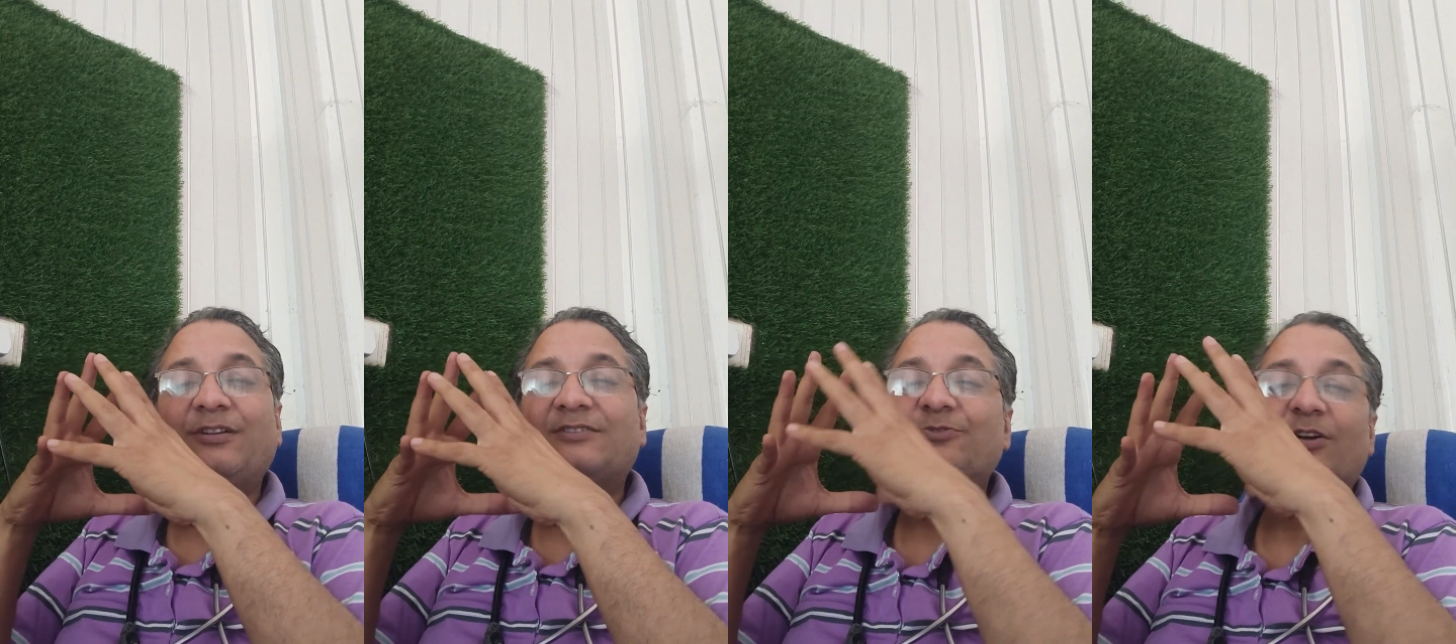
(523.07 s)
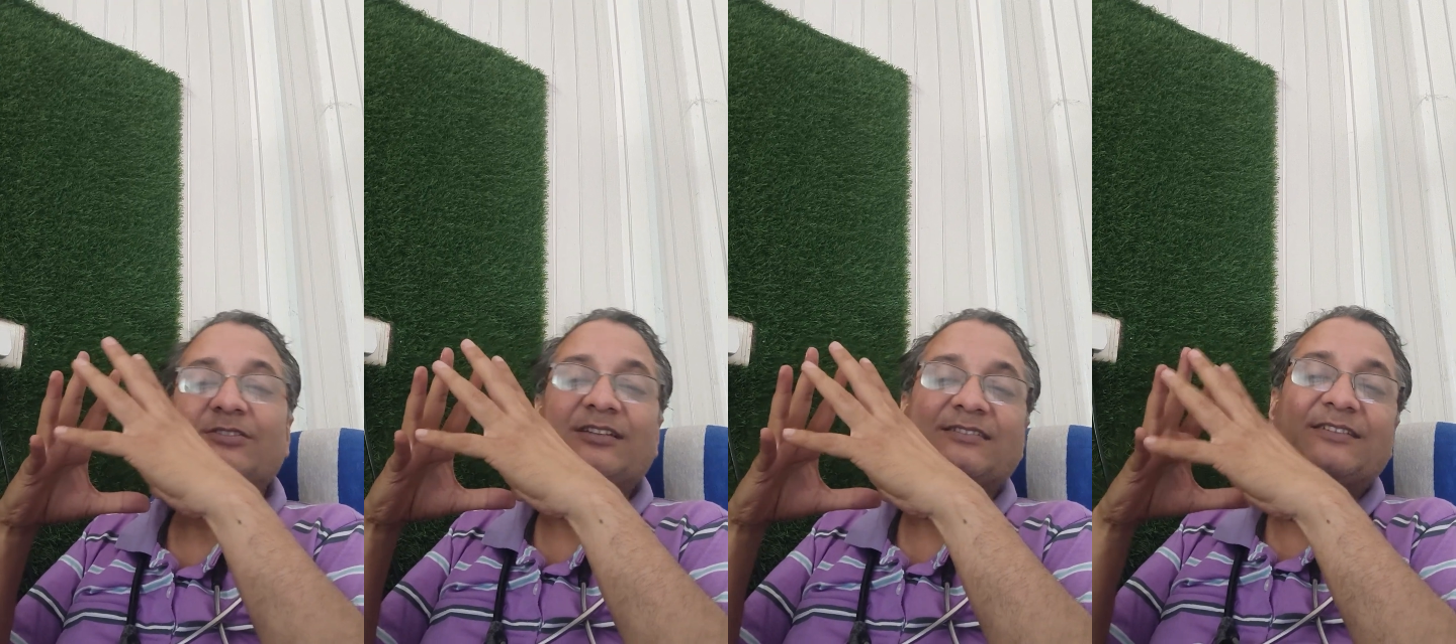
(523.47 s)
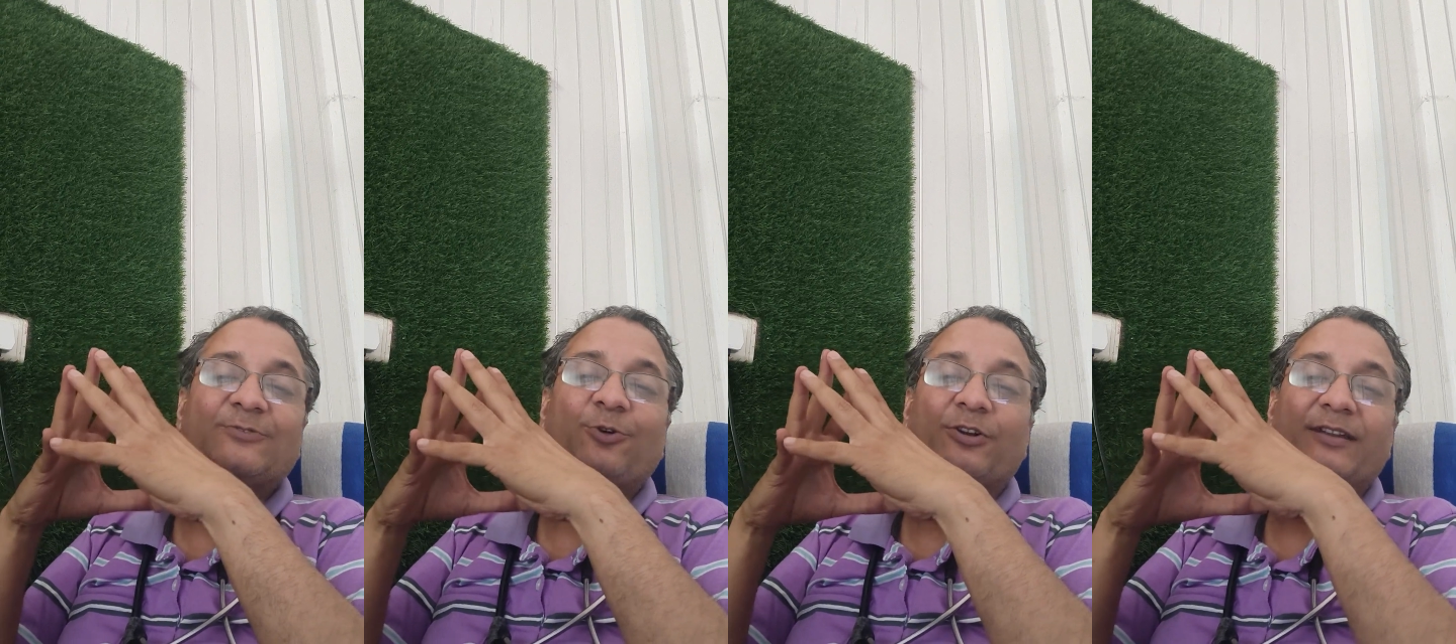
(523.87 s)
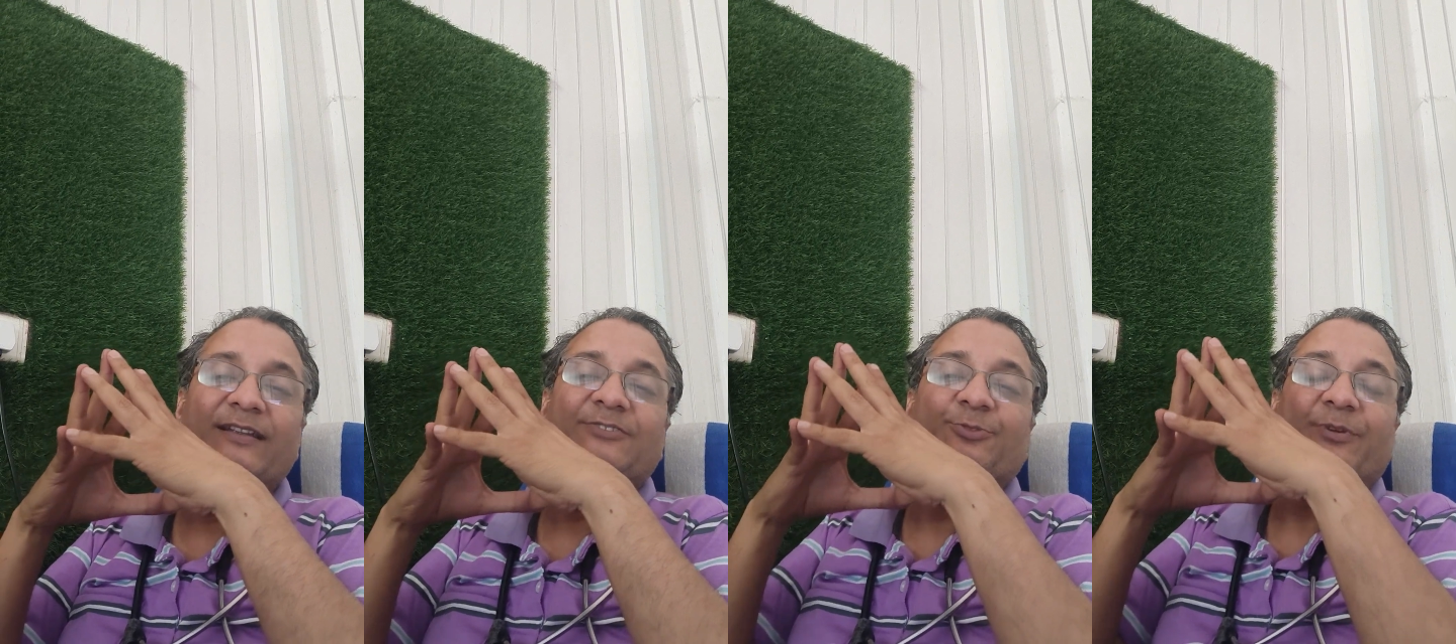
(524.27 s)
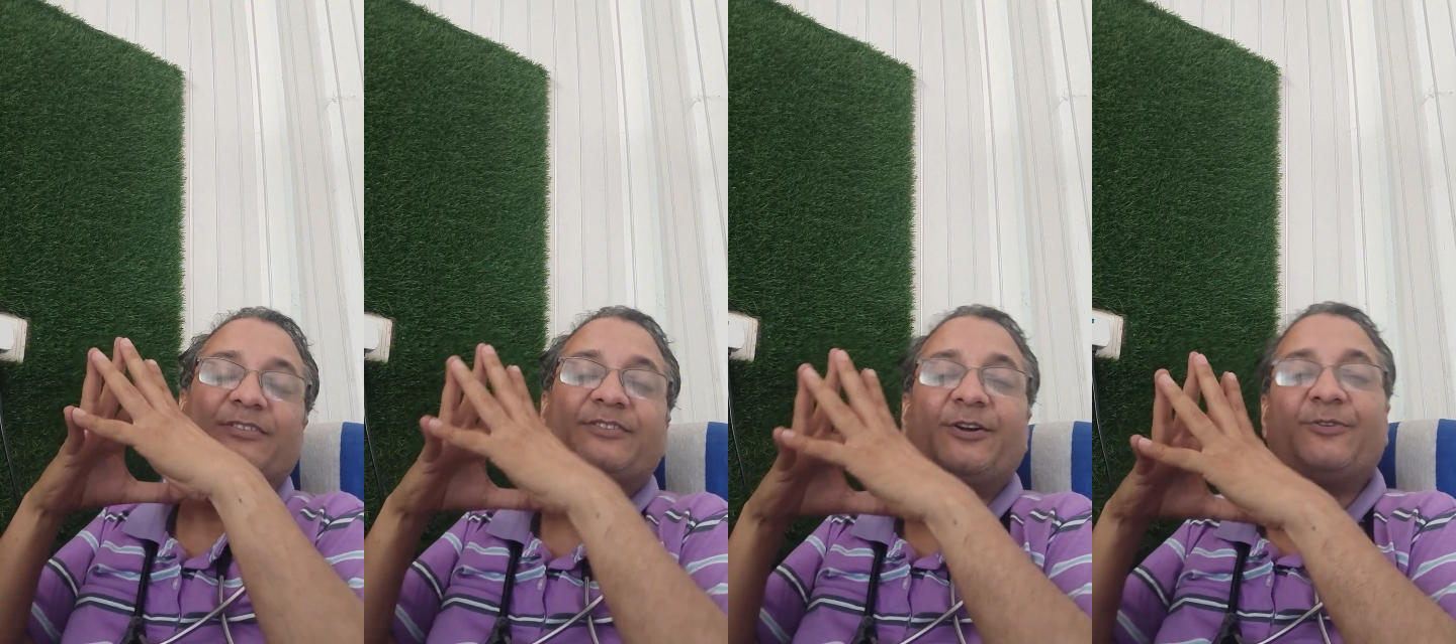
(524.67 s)
It's not just the coordinate
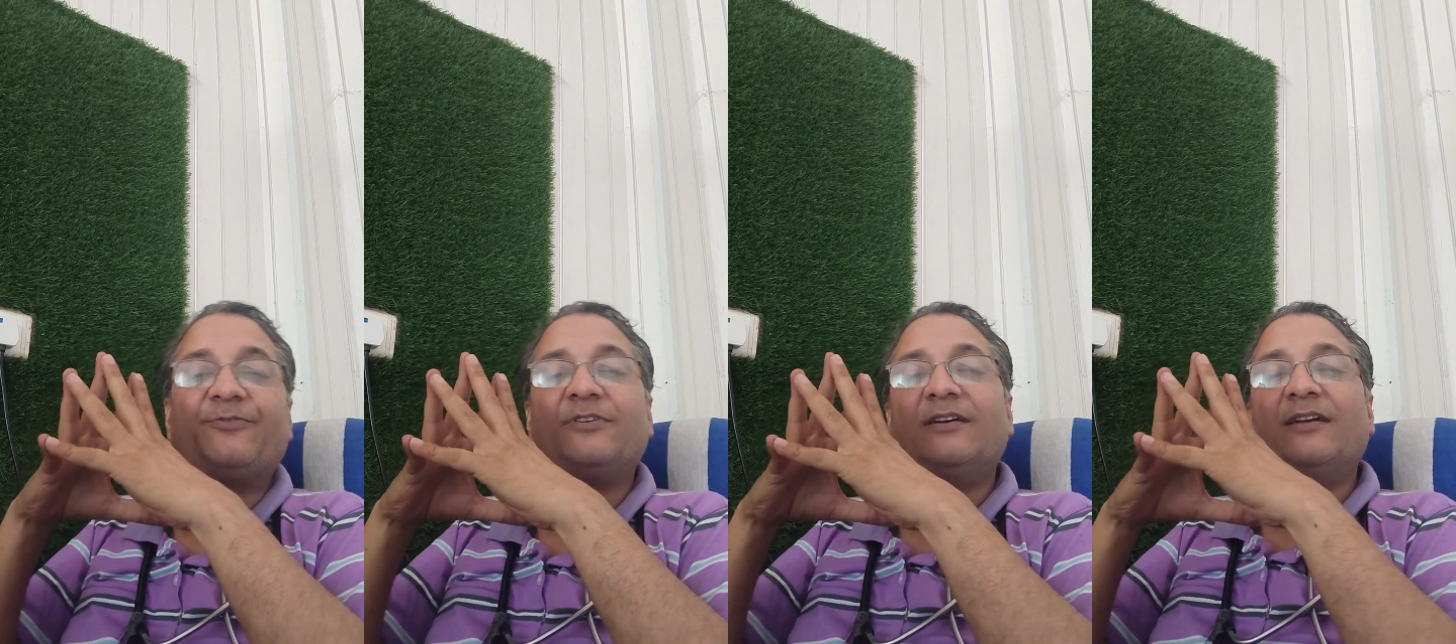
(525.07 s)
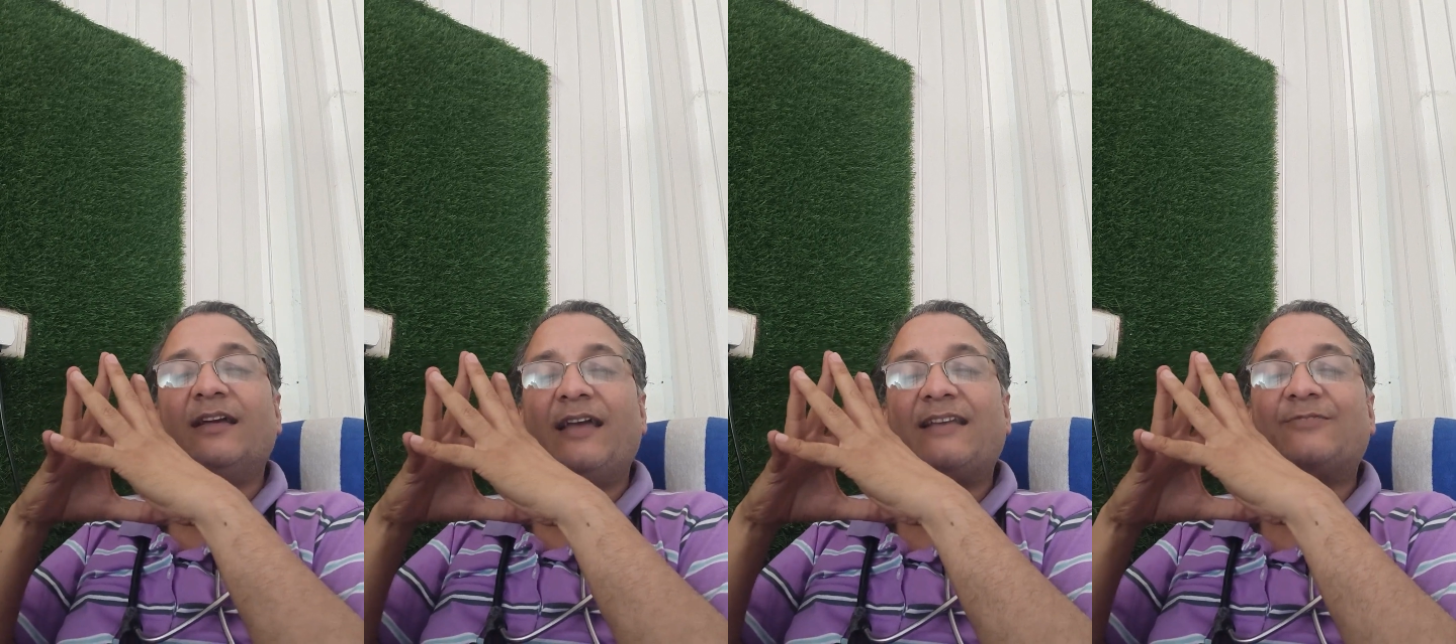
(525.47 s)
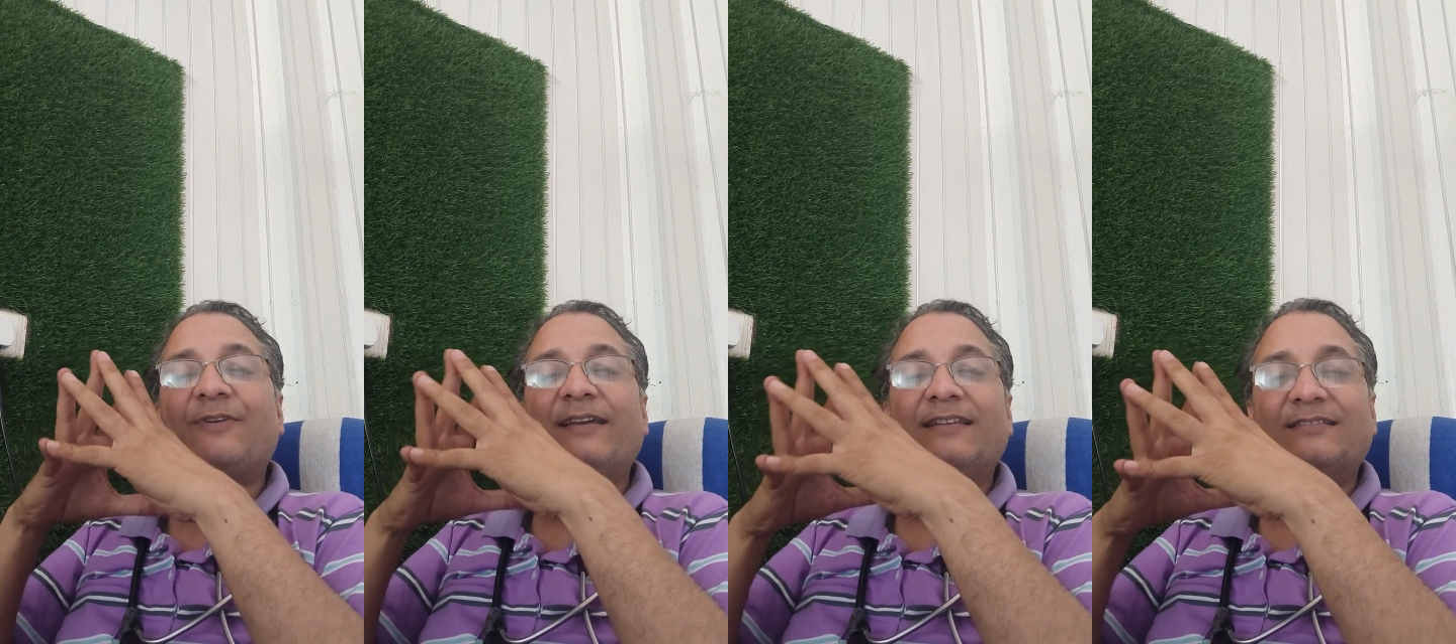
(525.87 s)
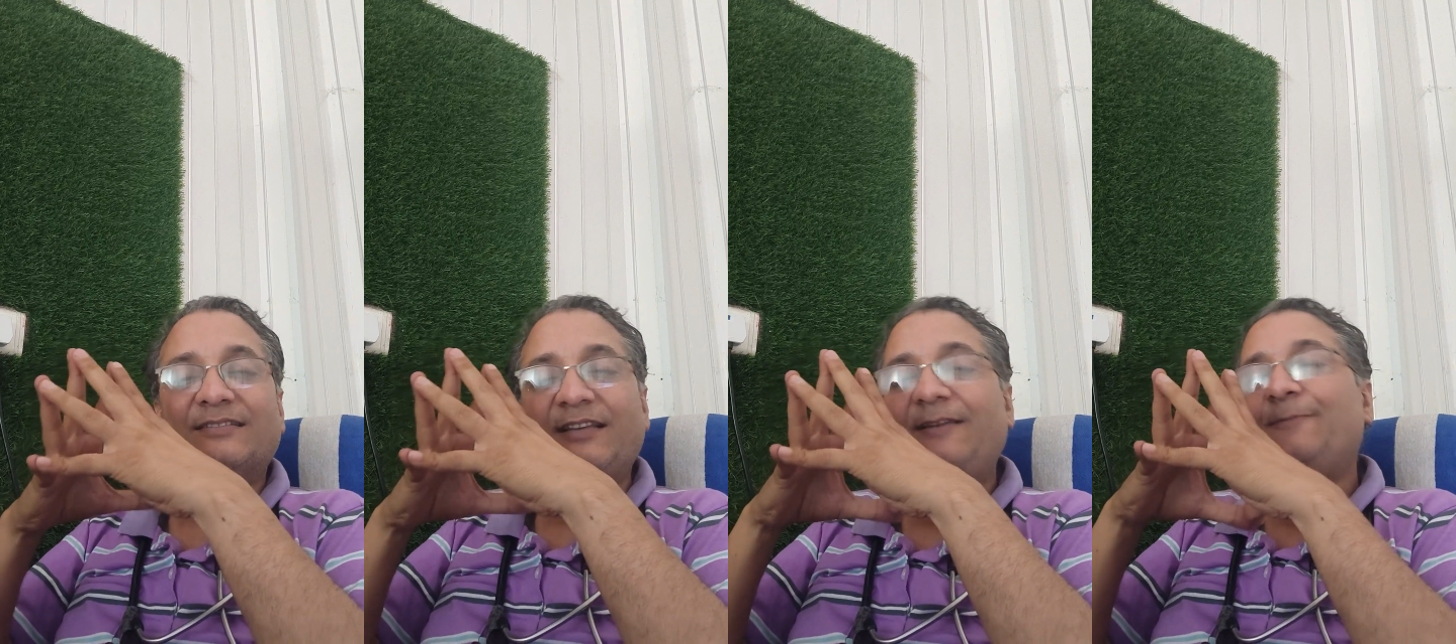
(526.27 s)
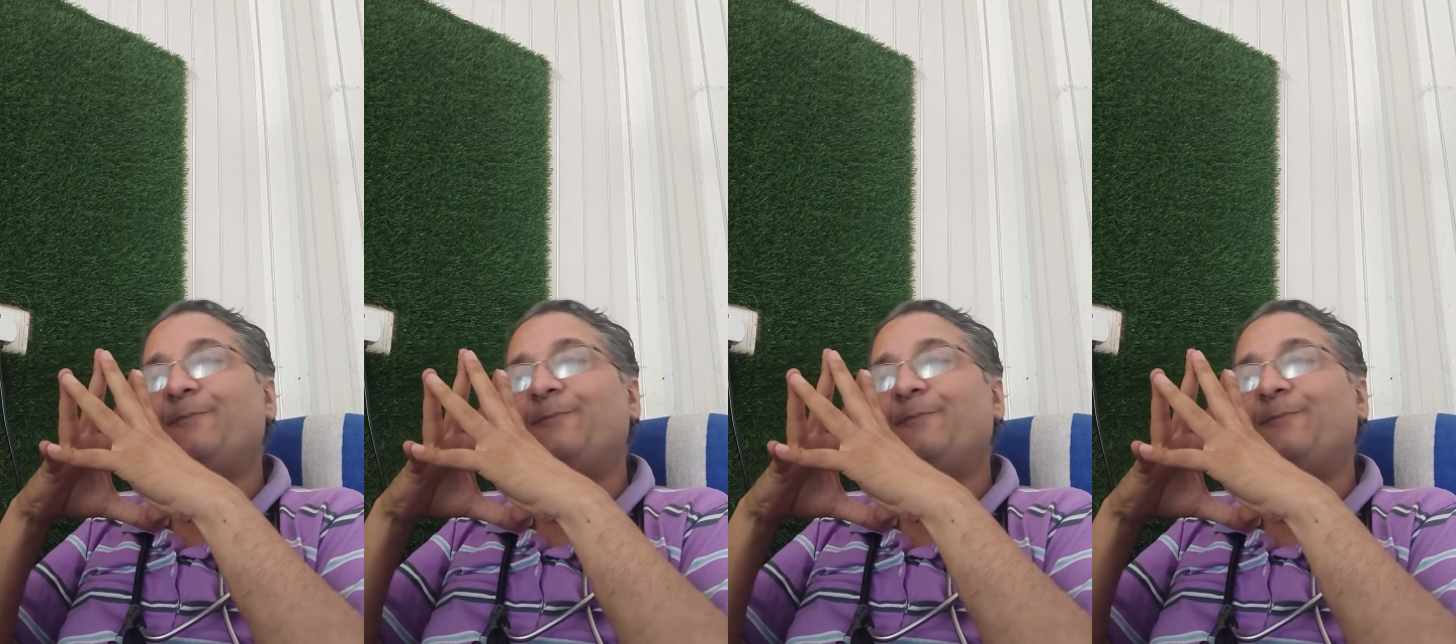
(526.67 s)
geometry of x, y and z